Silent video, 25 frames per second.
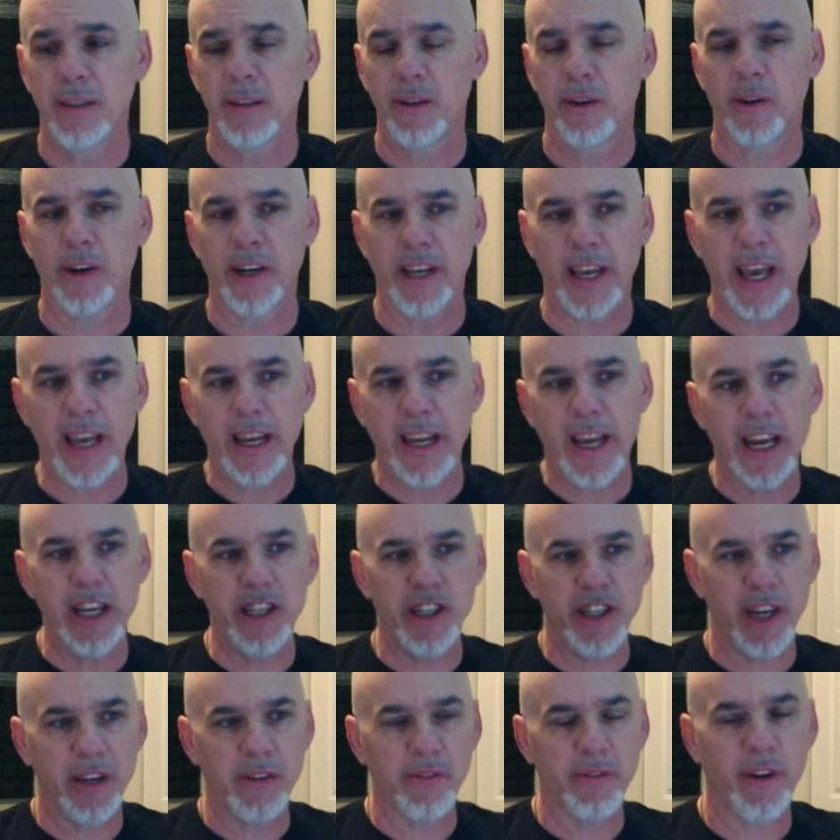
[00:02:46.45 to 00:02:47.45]
or
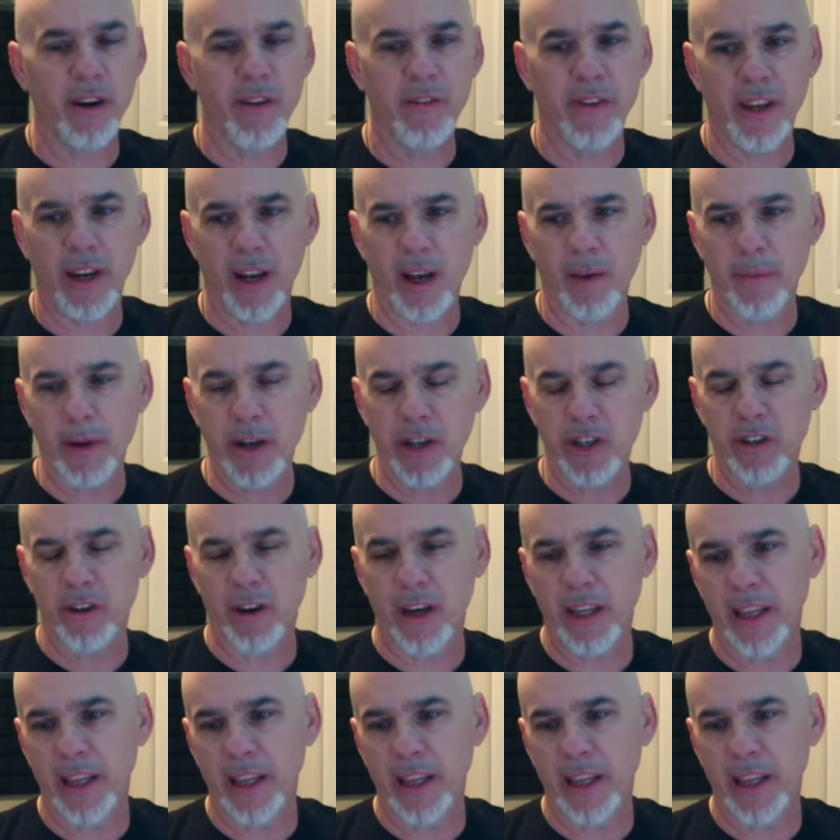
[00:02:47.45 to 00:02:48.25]
KKG in front of it, and I'll make sure I,